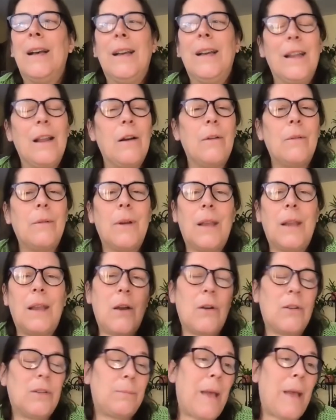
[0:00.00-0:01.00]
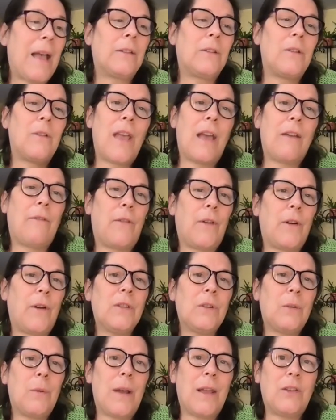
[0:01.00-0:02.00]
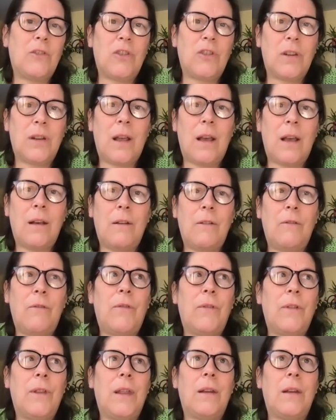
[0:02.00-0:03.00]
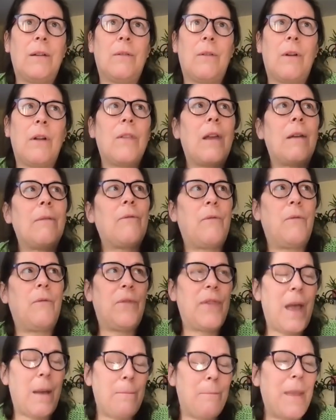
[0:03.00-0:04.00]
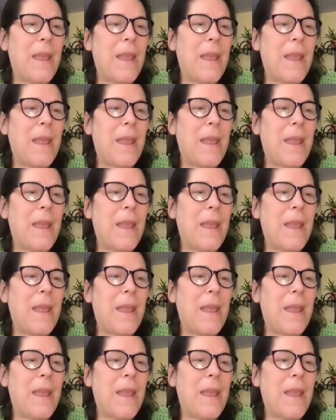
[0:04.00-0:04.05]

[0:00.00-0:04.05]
you know, it goes back to that first question of, you know, or that that